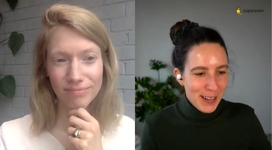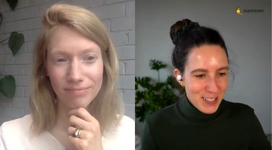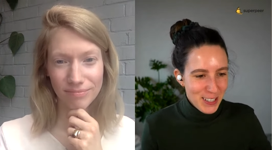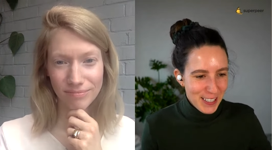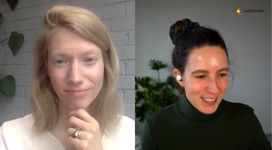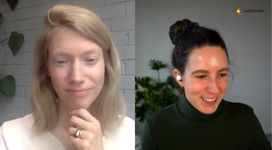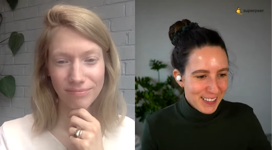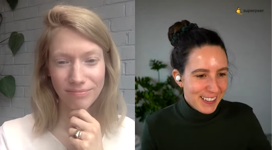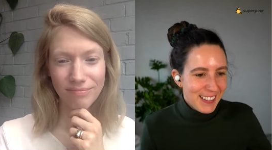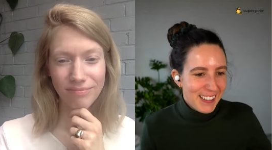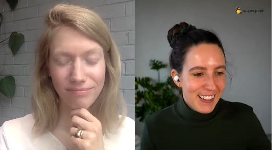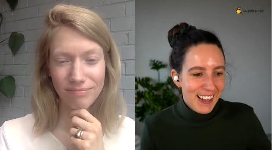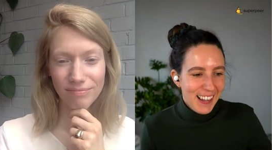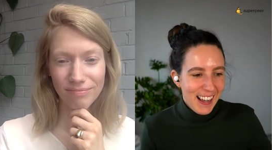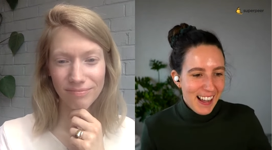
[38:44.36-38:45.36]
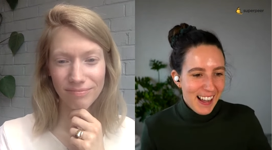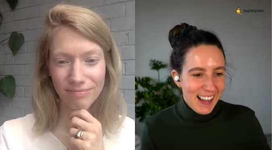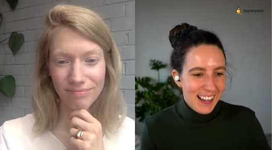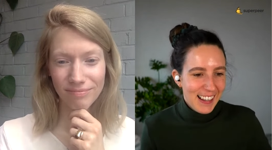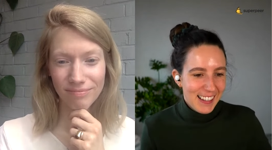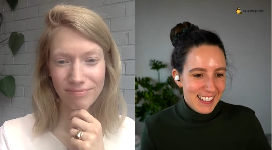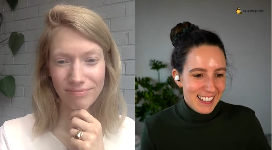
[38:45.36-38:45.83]
Speaker 1: question
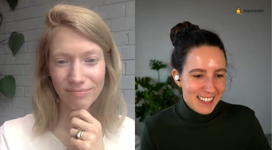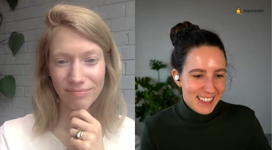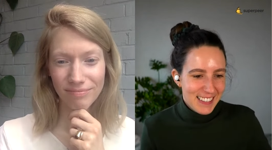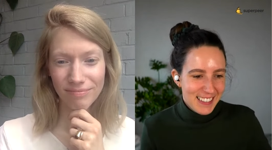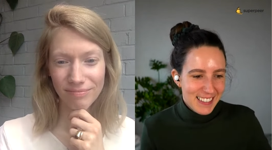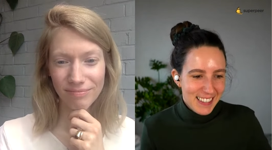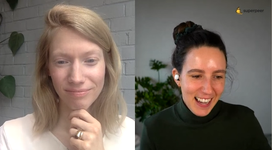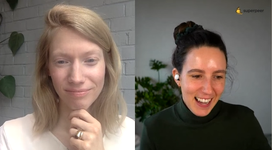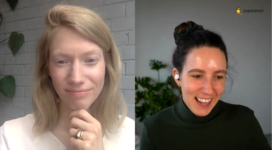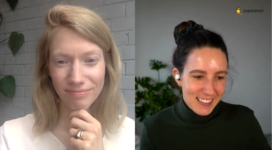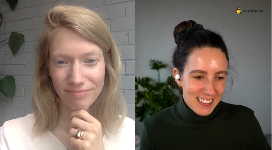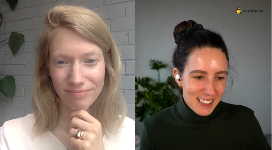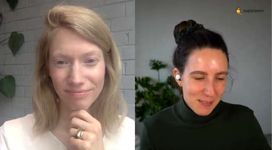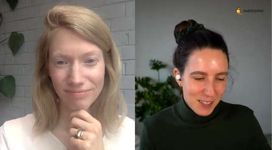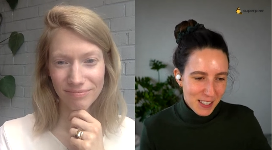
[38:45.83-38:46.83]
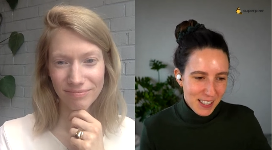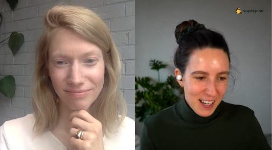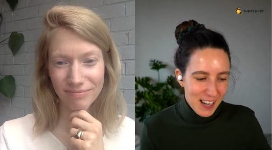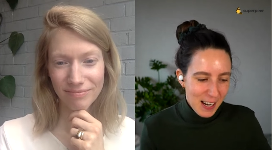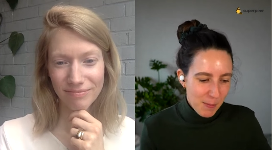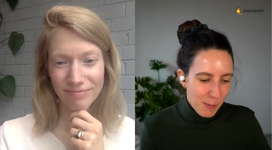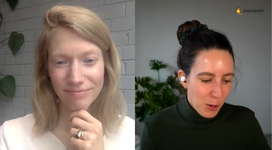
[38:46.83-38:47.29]
uh, is, yeah, something
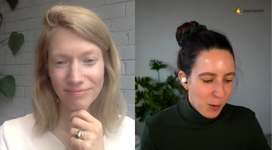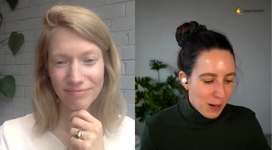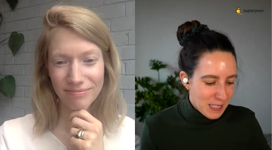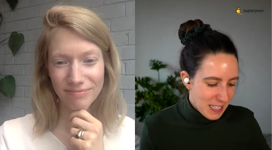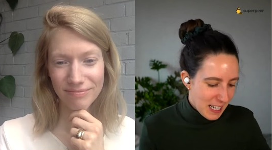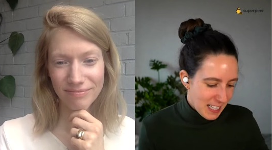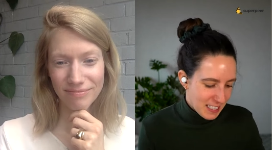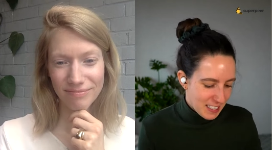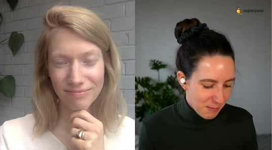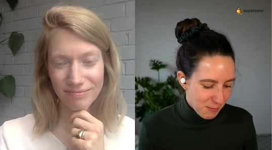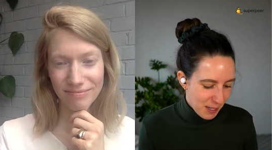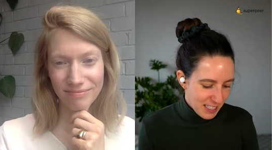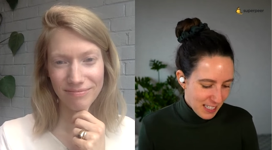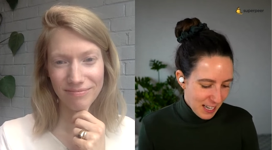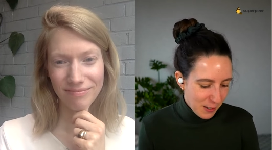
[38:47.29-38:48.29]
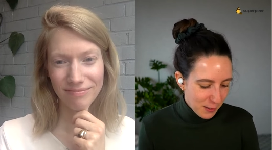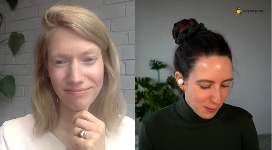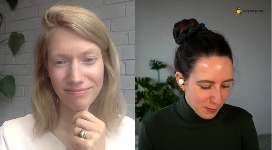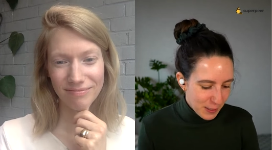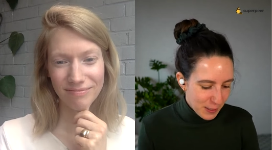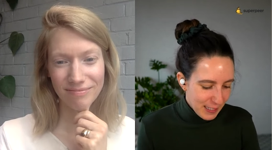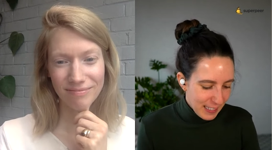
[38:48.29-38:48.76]
that I'm always asking myself.
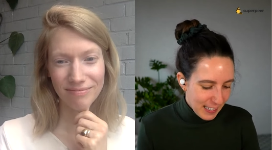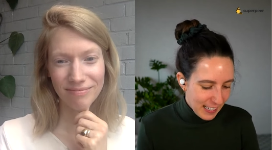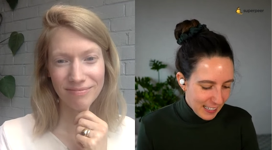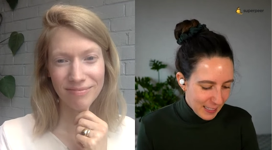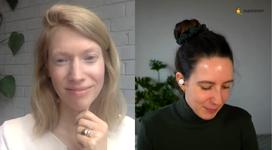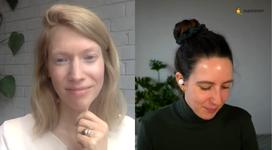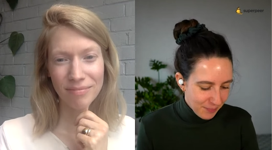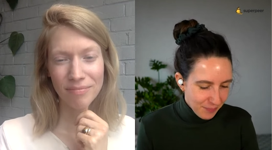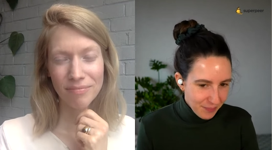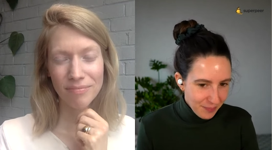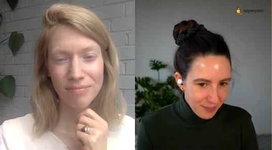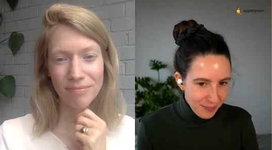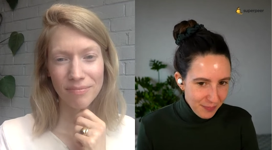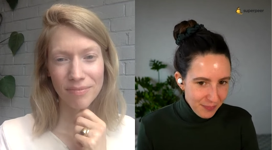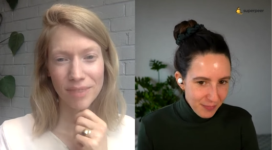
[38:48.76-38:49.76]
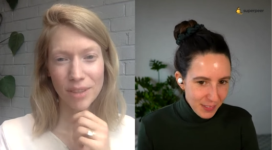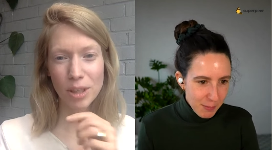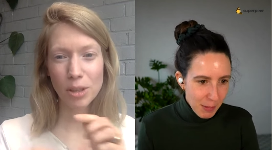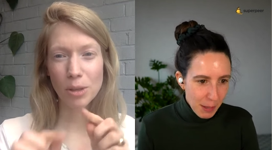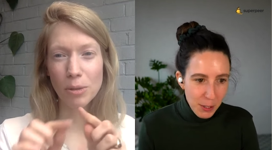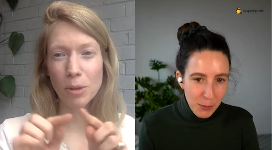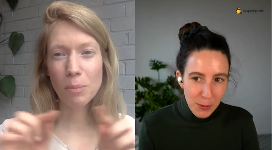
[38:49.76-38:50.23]
Um,
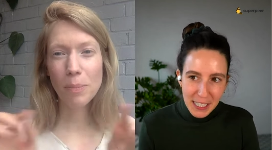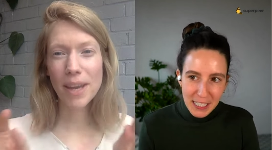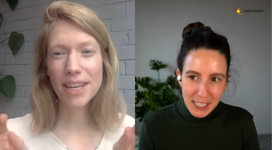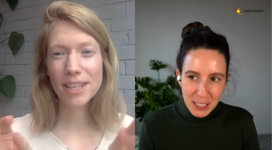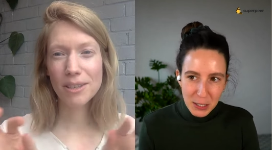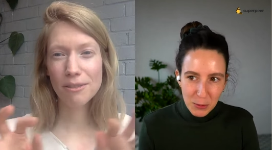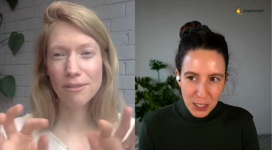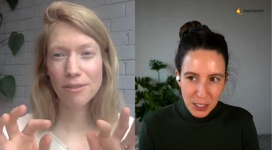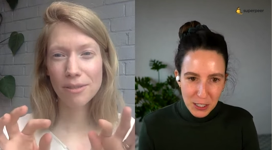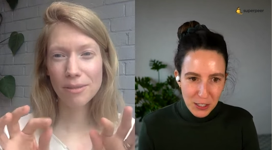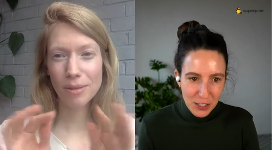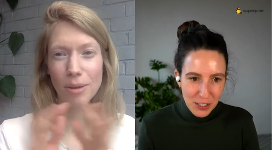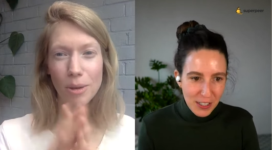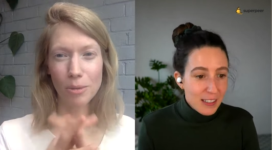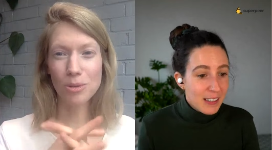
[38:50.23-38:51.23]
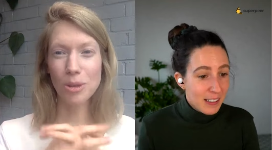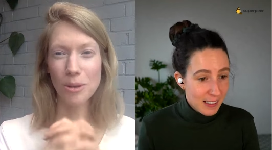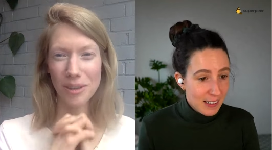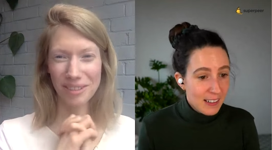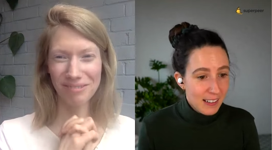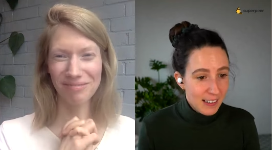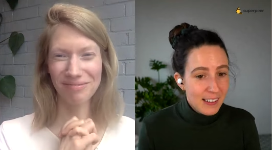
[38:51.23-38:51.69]
Speaker 2: so maybe we can switch. Of, oh,
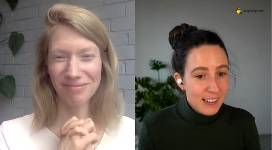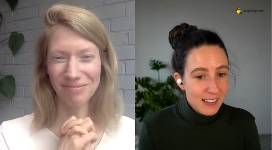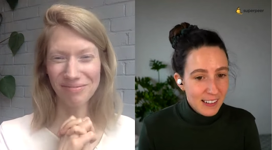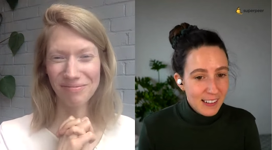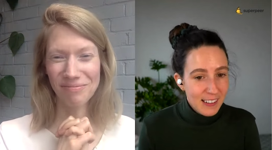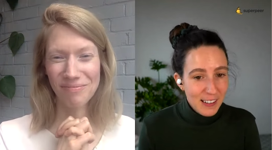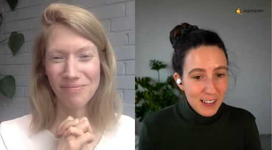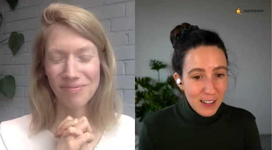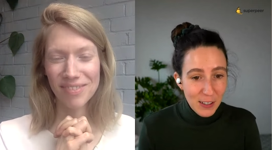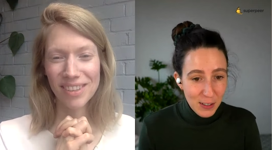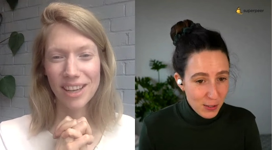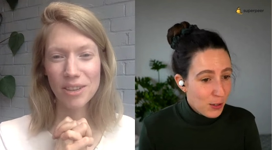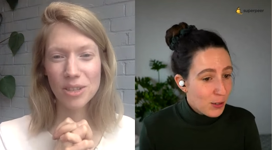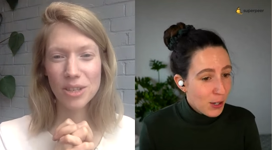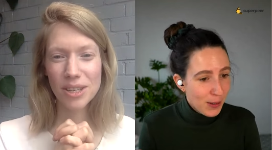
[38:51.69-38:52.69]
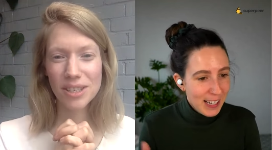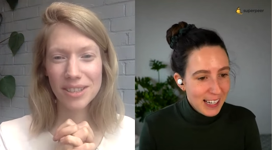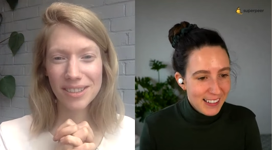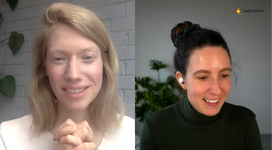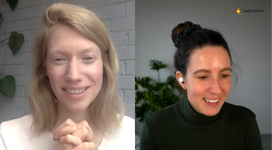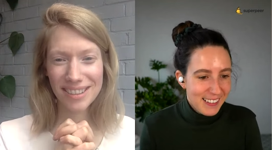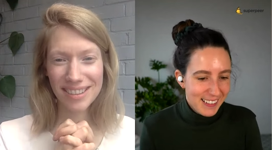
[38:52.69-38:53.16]
sorry. Oh, go
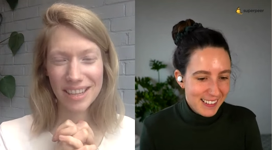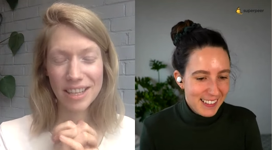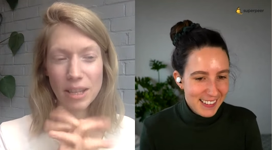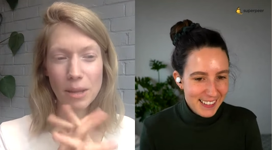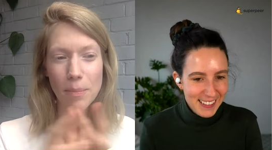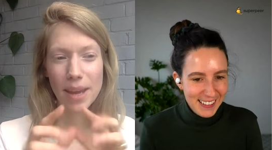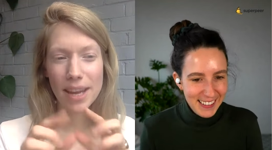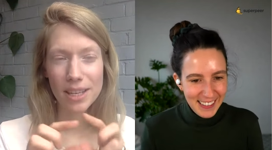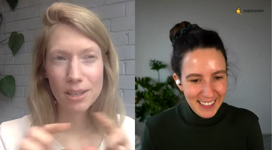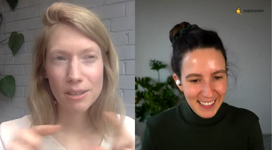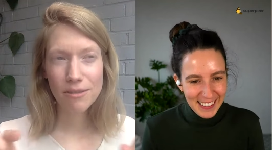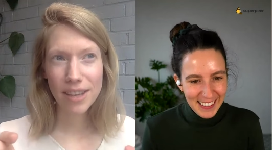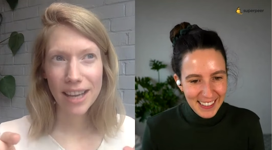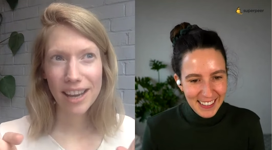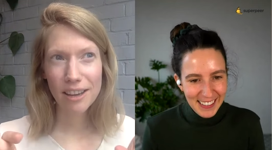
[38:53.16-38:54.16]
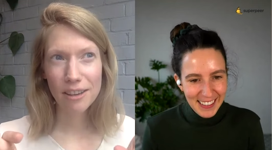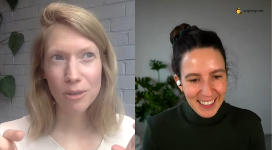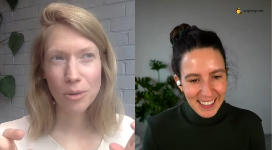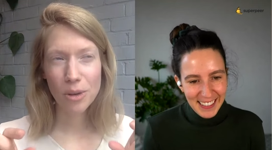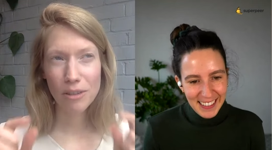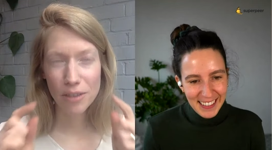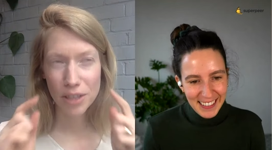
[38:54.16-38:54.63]
ahead. There's the base of that. I
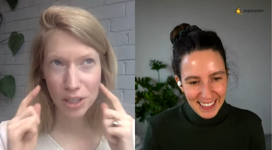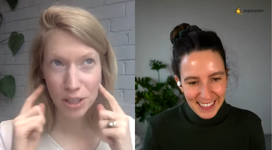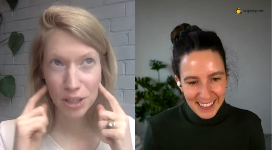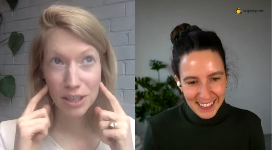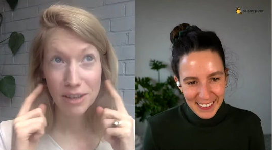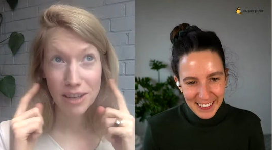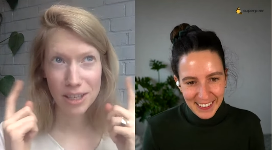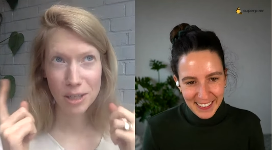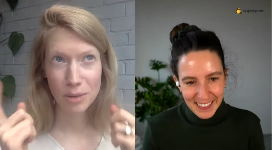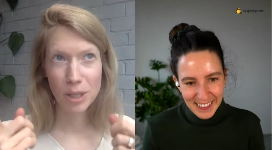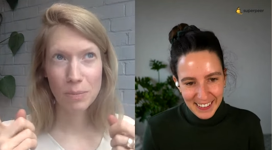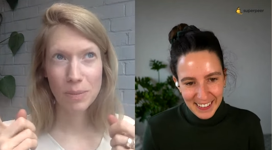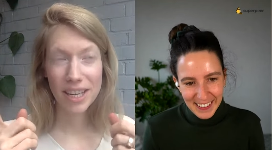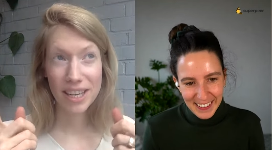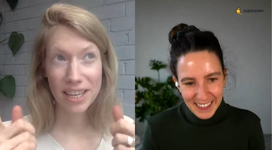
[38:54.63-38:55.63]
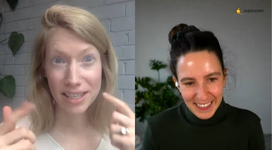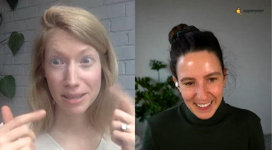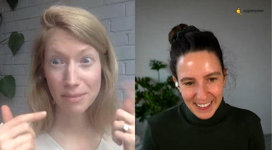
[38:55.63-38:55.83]
thought I was just, as you were speaking, a